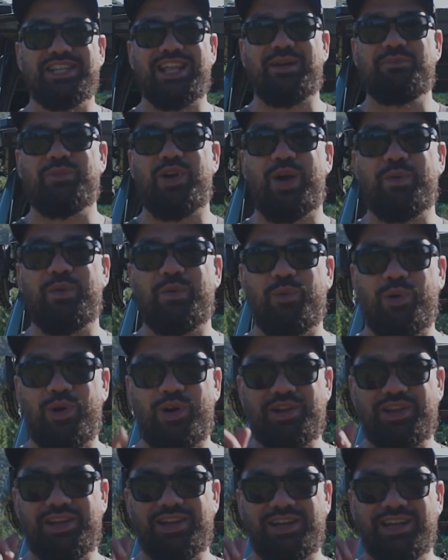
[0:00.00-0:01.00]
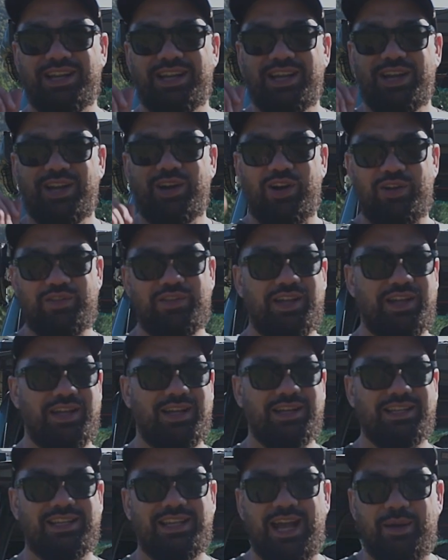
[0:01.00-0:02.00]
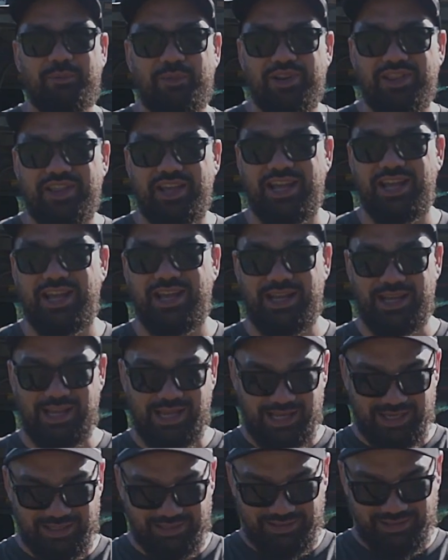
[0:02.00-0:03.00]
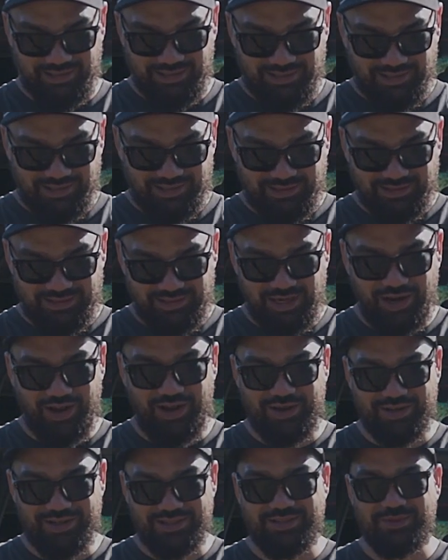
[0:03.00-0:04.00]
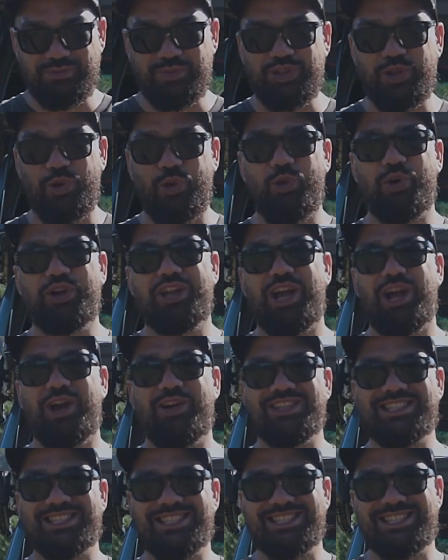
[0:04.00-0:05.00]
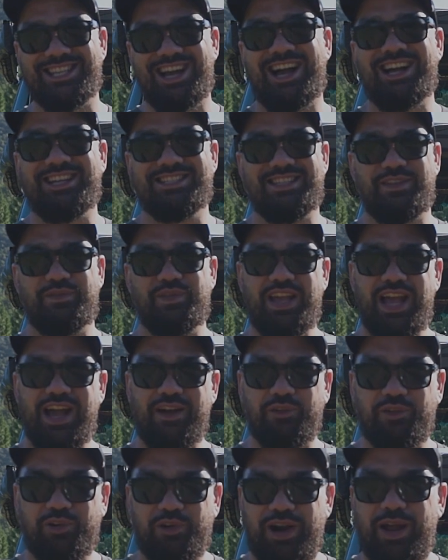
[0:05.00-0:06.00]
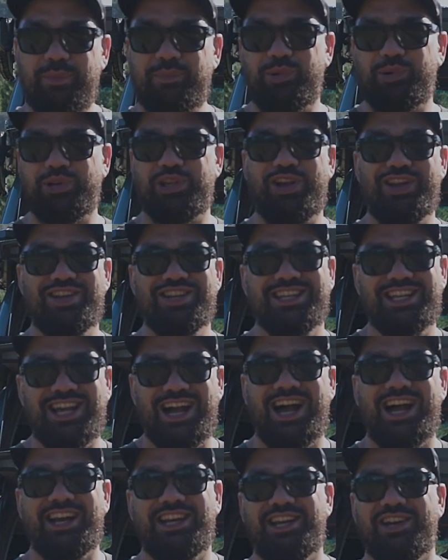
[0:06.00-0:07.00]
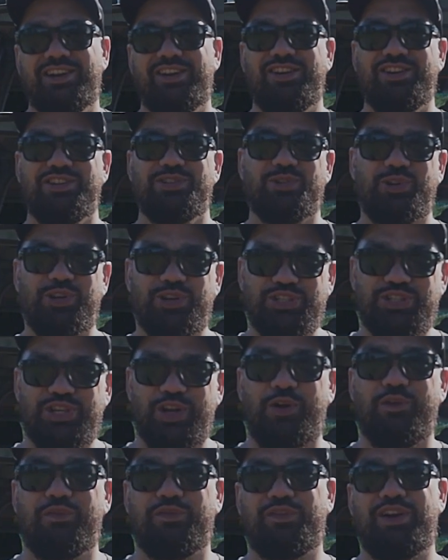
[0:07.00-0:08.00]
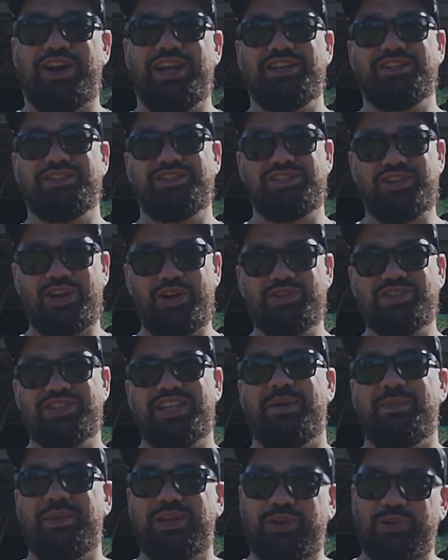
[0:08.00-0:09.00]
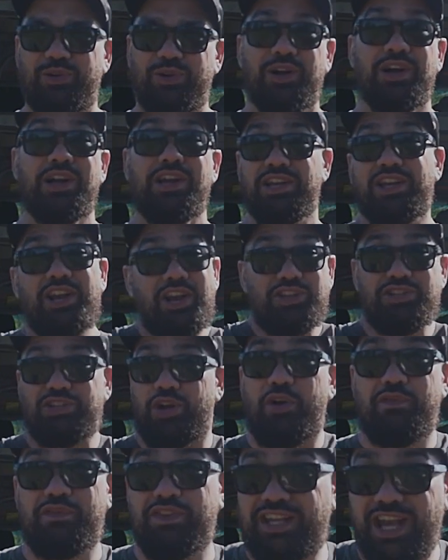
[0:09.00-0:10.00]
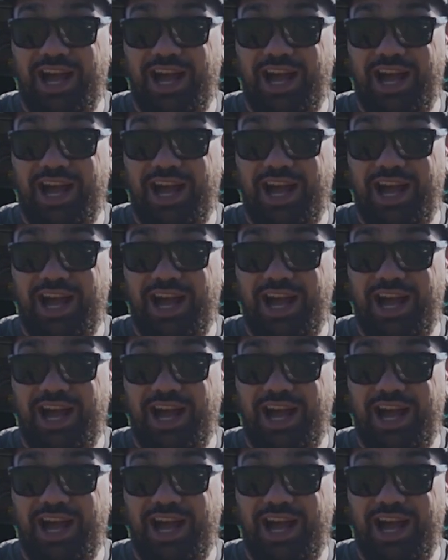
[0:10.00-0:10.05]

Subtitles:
that moment while you're on the camera there. And you know, with the audio, it sucks if you have crap audio and you can't hear it. You're trying to show a friend, show something, or you know, show off your